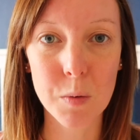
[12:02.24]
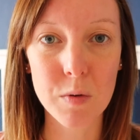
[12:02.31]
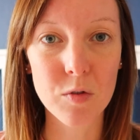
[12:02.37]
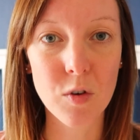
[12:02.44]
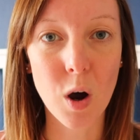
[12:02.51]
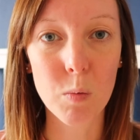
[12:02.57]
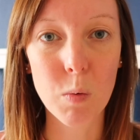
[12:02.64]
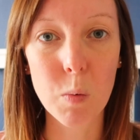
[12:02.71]
that we've
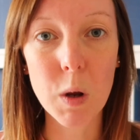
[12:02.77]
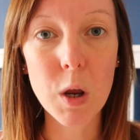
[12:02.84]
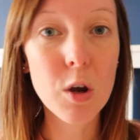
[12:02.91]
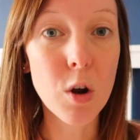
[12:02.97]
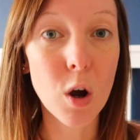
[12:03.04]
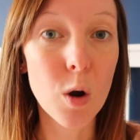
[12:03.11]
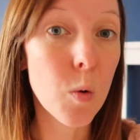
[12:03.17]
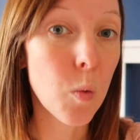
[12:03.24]
got, where we
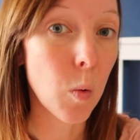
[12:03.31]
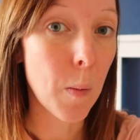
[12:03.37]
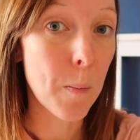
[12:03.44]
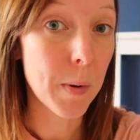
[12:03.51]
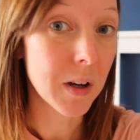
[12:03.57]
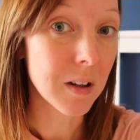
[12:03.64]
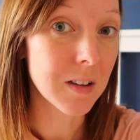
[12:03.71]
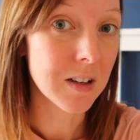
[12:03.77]
know we're
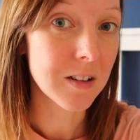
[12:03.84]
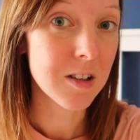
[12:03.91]
building